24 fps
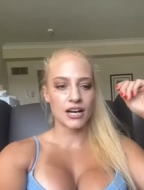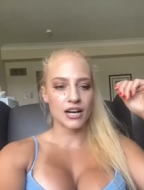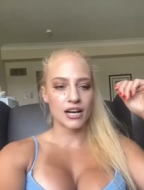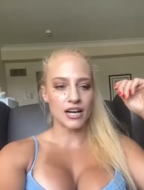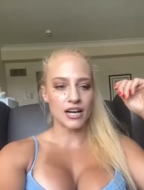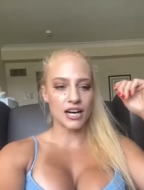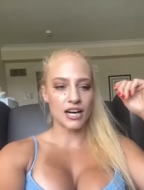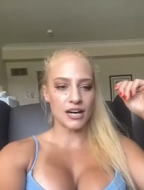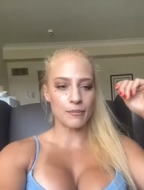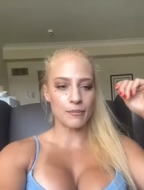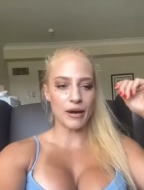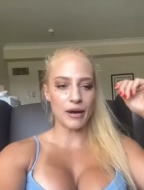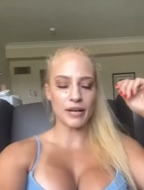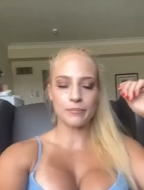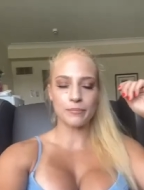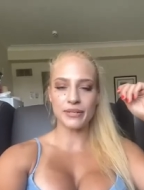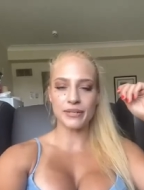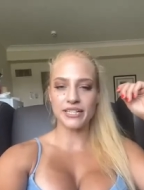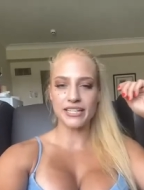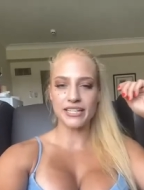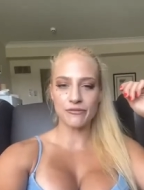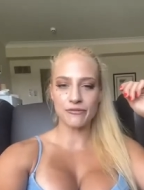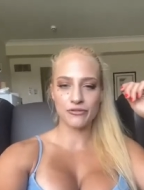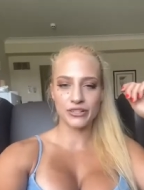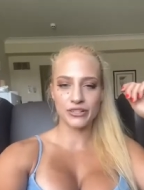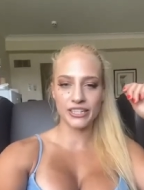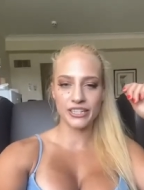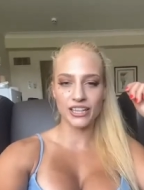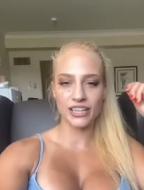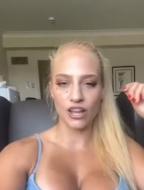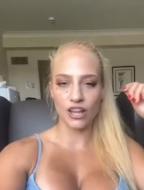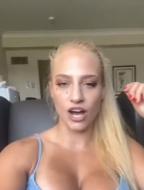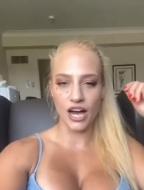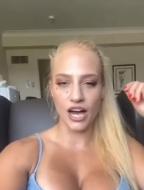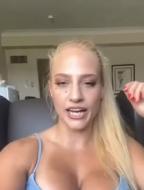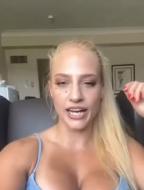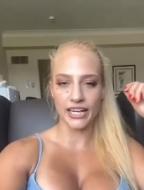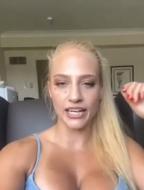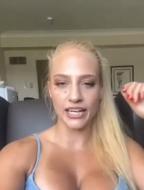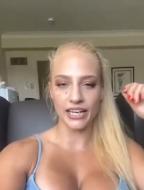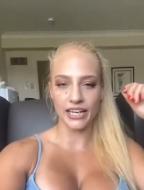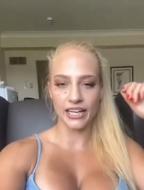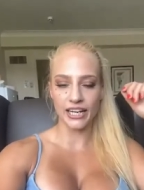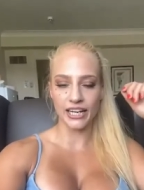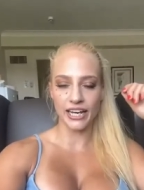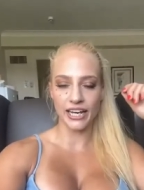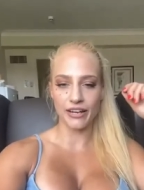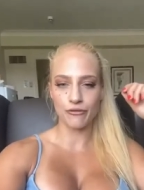I'd be definitely
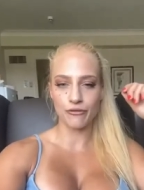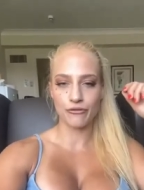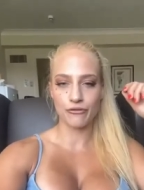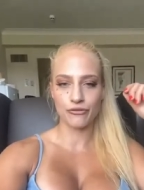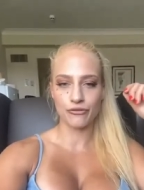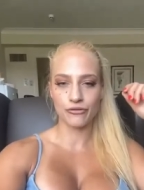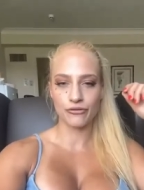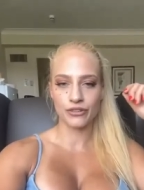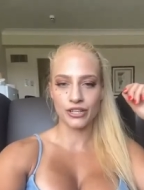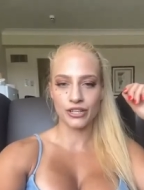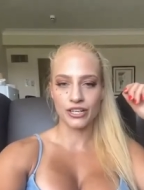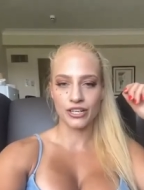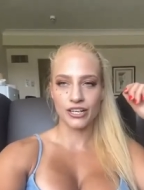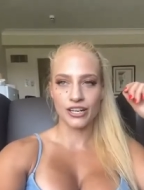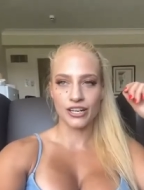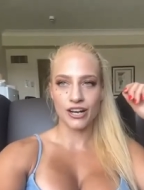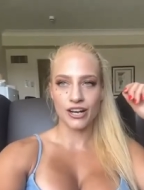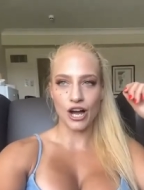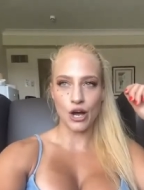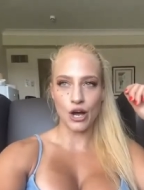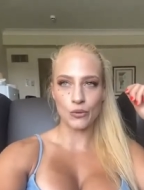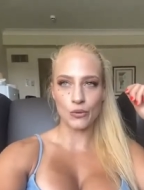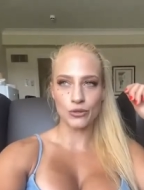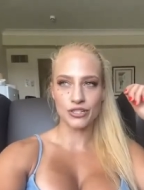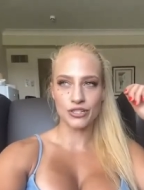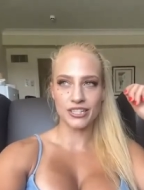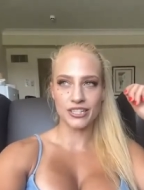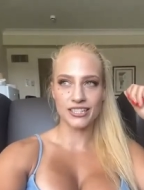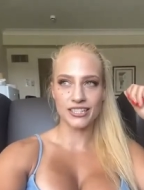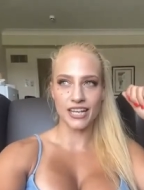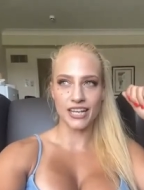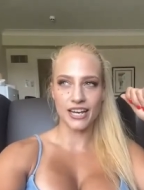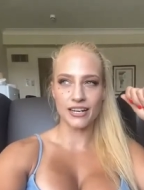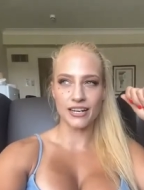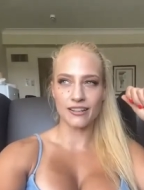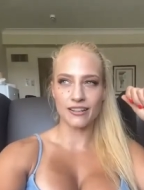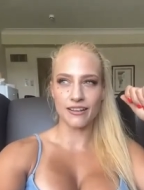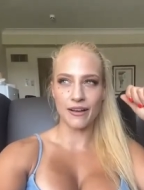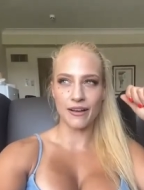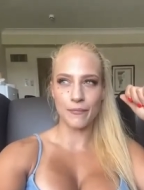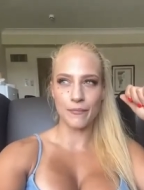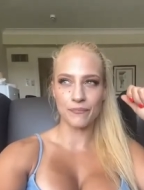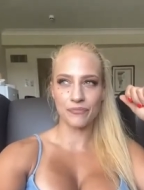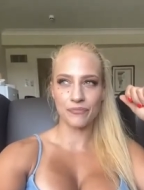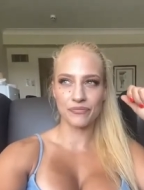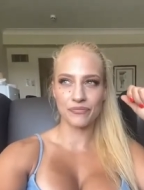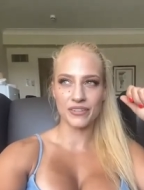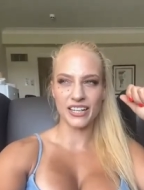lying if I was to say that
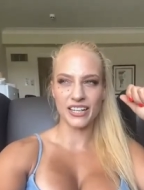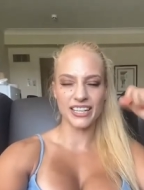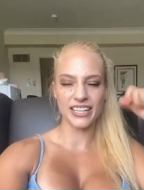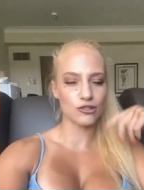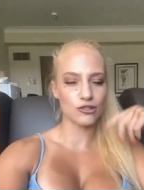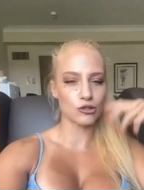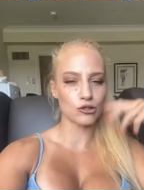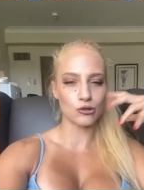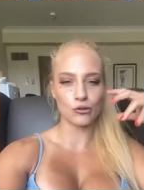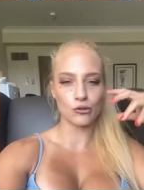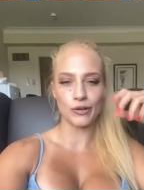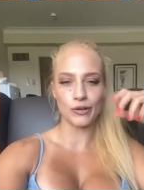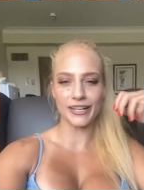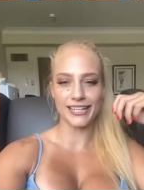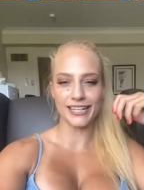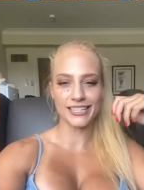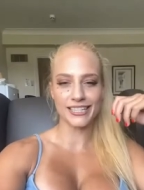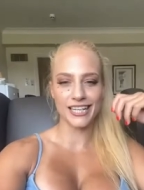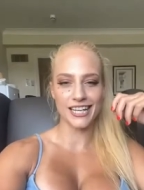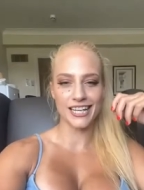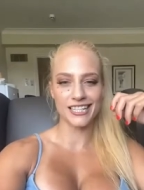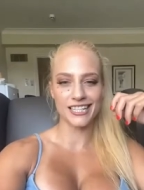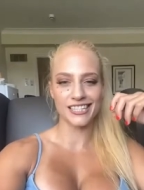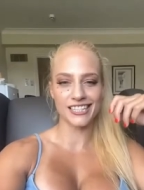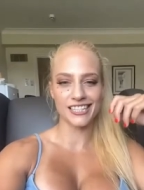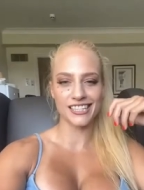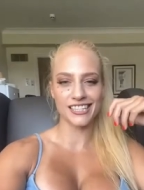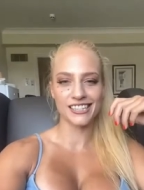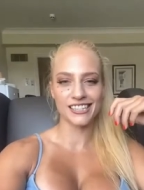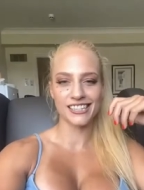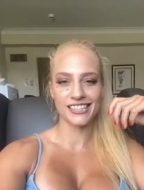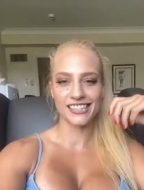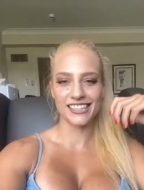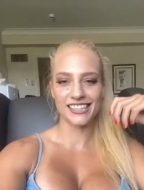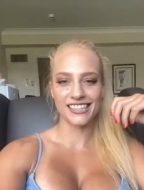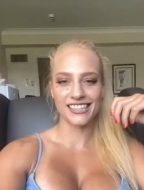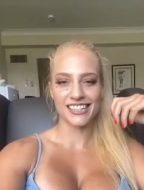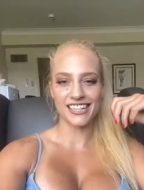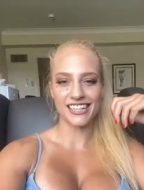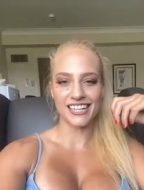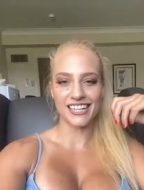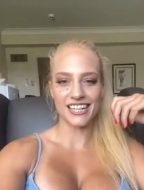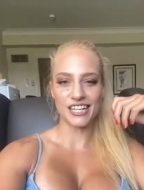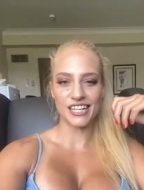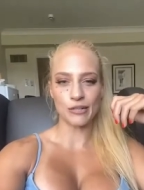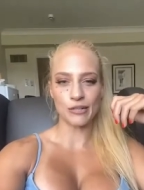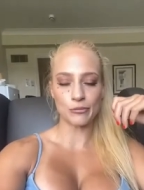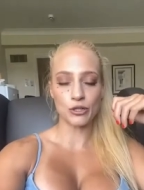it's cool and it's easy,
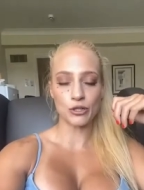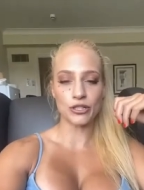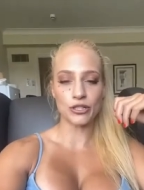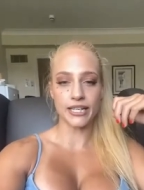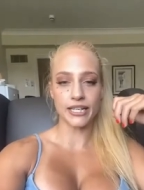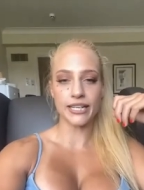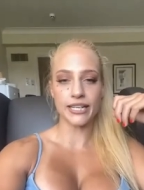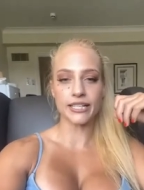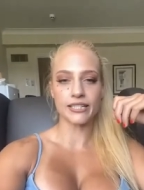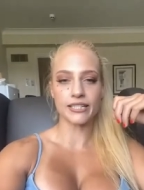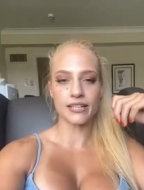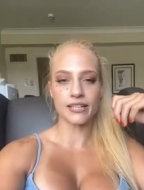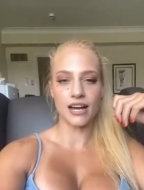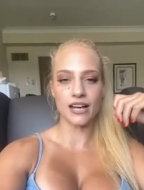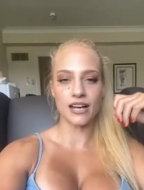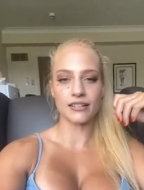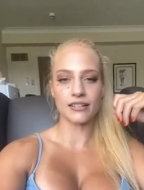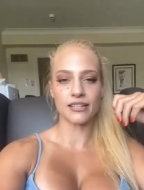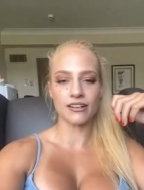because it is tough.